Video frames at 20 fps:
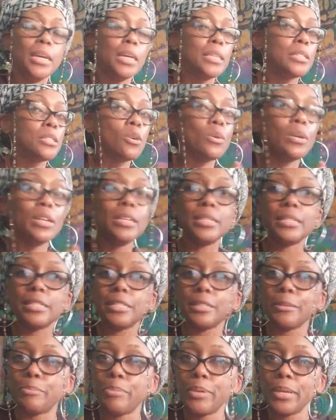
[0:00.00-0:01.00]
So it
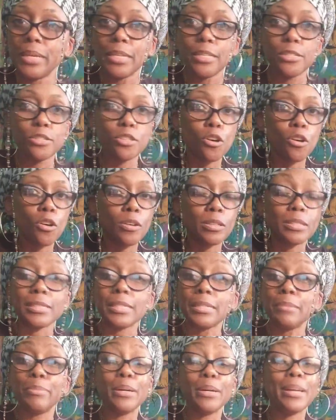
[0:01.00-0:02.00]
depends on,
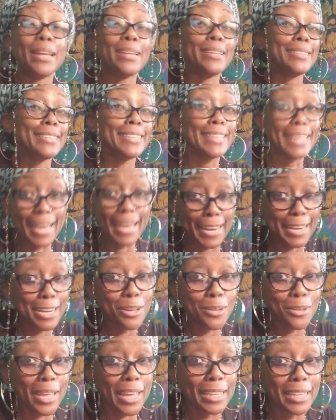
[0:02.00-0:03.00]
but you got to
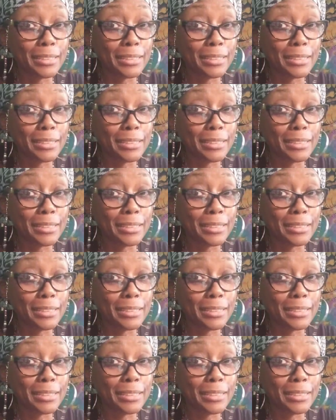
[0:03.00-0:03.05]
know that.